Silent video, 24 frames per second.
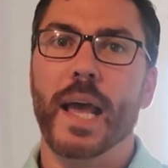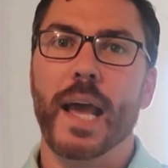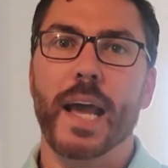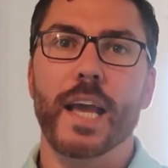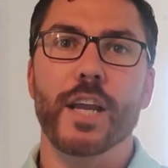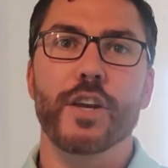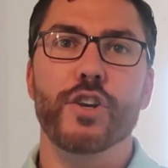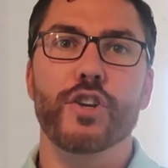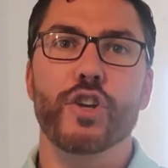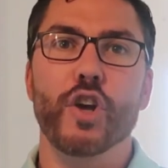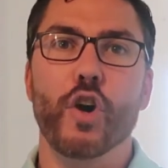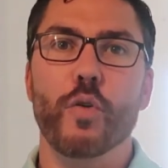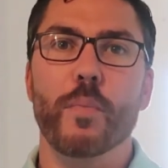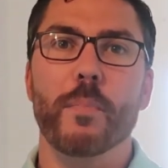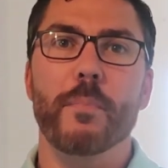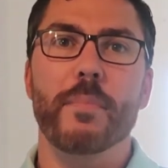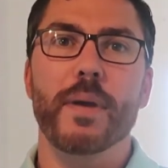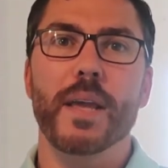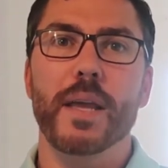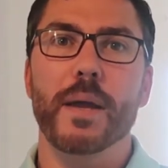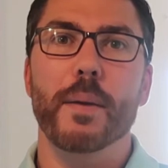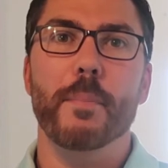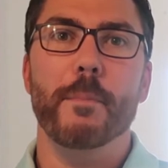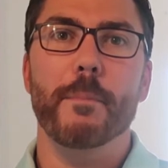"Hey, don't
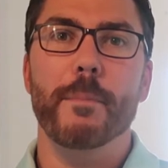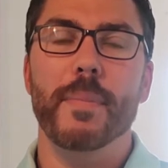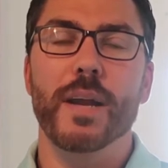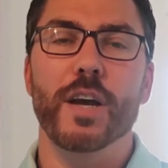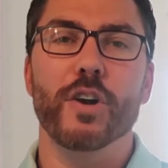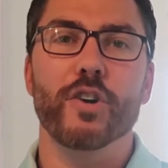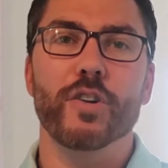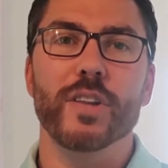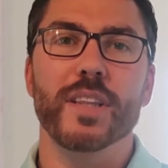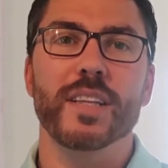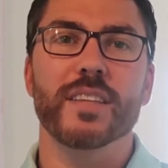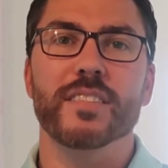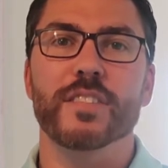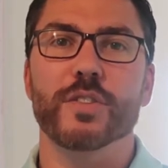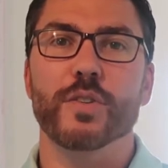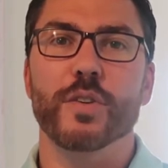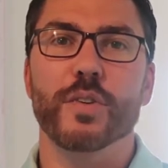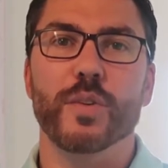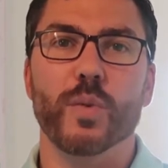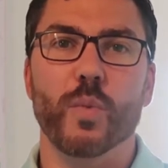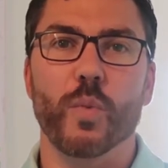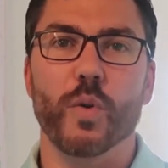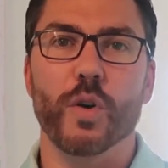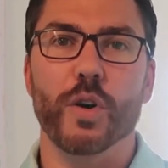be a mere listener
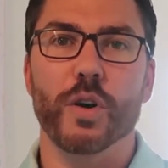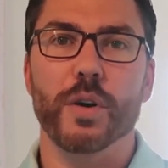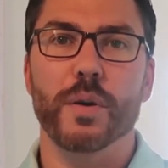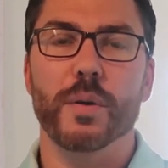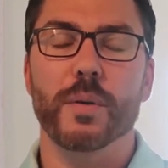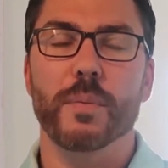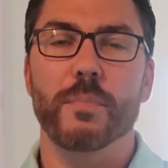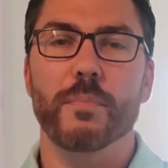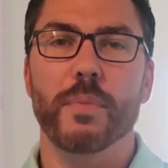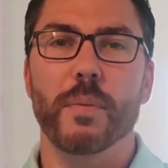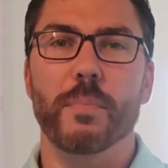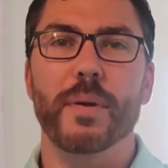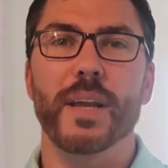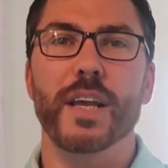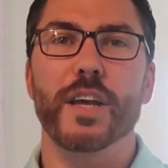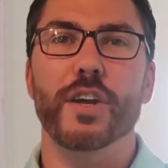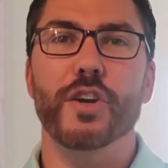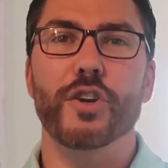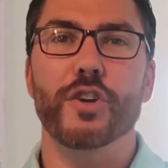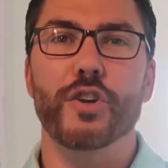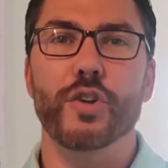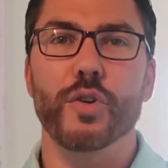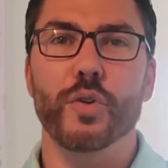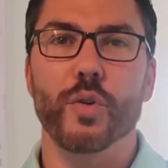of the word, but be
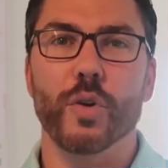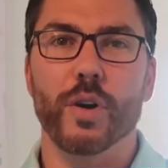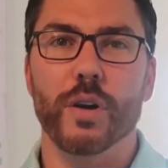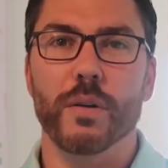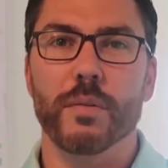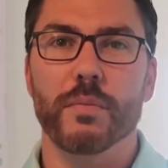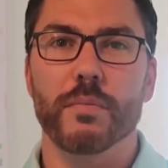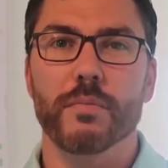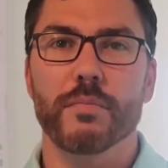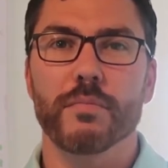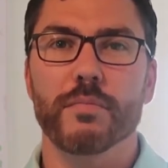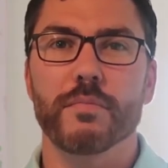a doer."